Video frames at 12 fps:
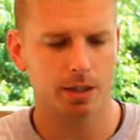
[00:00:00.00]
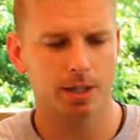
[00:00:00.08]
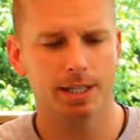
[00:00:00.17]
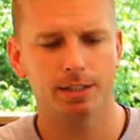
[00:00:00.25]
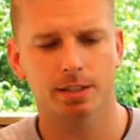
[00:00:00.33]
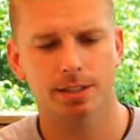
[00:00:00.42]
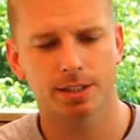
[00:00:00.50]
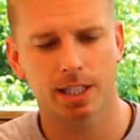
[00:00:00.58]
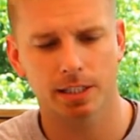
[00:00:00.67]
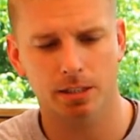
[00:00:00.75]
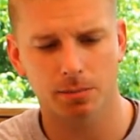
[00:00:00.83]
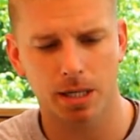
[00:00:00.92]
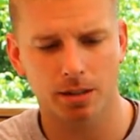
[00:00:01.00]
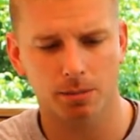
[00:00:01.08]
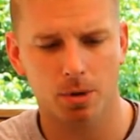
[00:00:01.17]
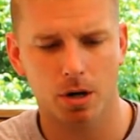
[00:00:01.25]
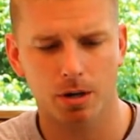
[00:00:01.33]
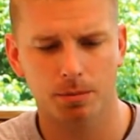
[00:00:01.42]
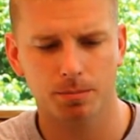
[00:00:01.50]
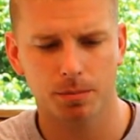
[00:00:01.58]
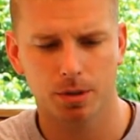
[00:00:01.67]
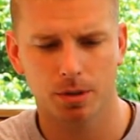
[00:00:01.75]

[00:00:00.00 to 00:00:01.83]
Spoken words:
You easily change the mount on the bottom,